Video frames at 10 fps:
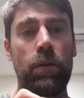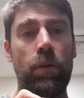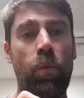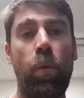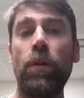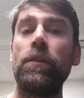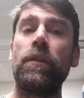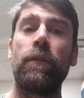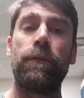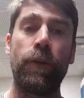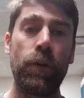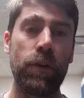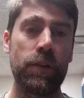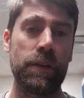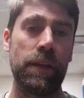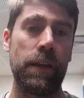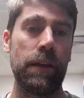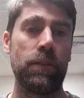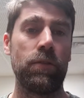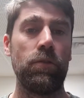want the focus
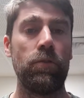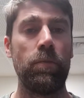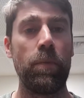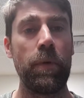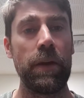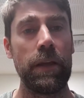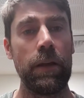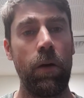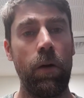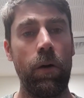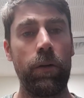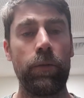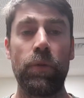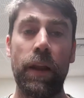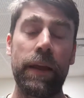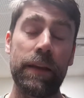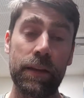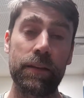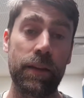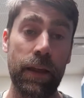here to be on relating
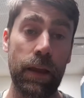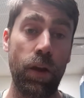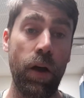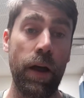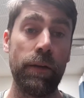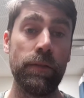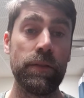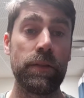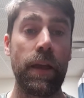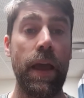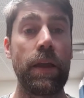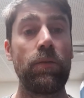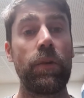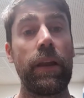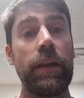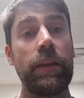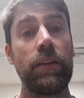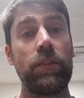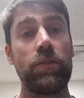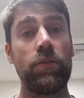it to their lives and relating
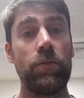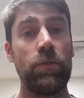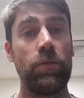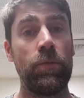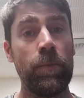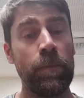it to